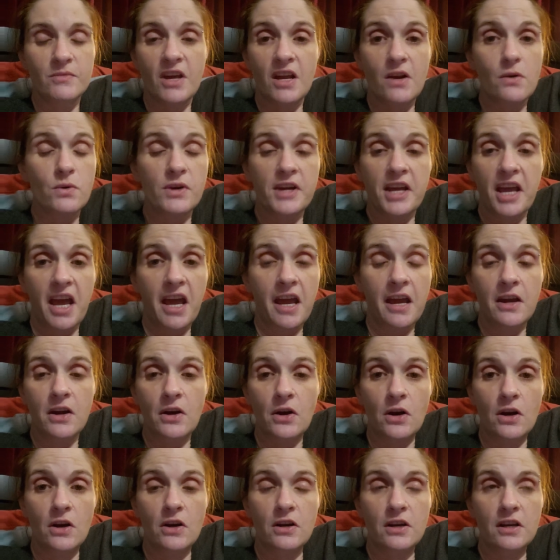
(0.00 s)
they don't
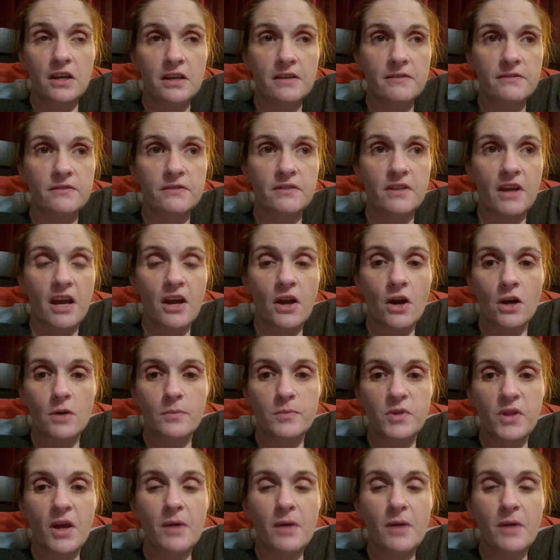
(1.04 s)
care if they hurt.